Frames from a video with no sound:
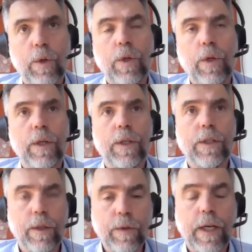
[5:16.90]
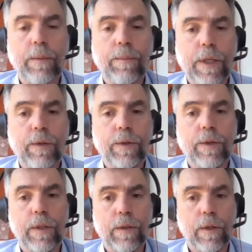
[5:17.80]
You can tell that
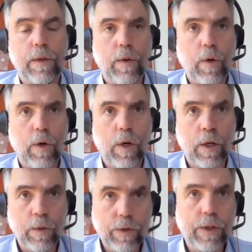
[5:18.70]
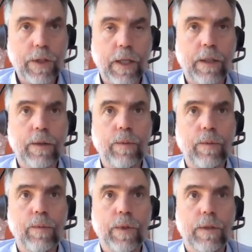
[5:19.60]
because on ultrasound
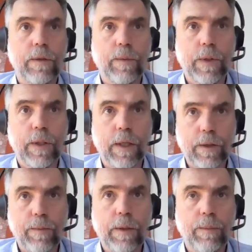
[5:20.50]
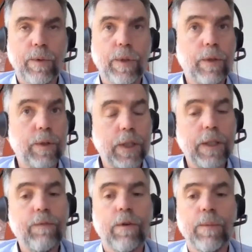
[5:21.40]
with those people, usually
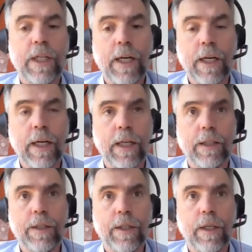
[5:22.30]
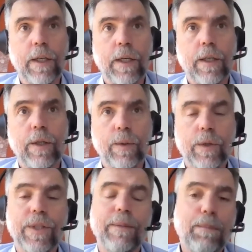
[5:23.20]
from a young age, you'll
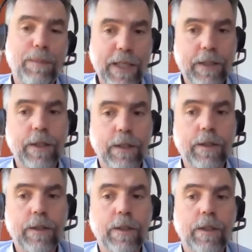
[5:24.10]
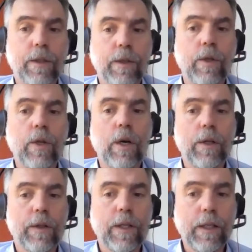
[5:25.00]
see big cysts,
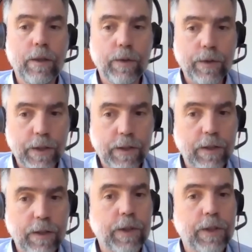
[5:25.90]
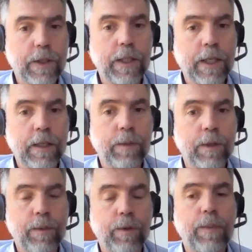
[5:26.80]
not the little cysts that we see in other
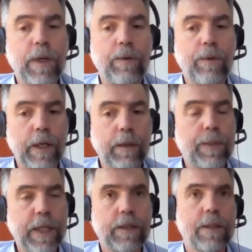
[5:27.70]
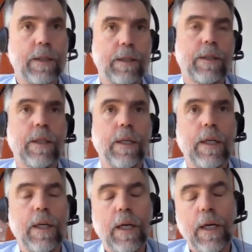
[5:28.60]
people, but really big cysts.
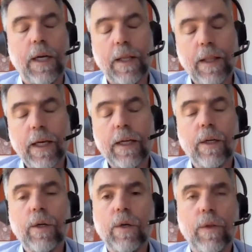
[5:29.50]
And they can,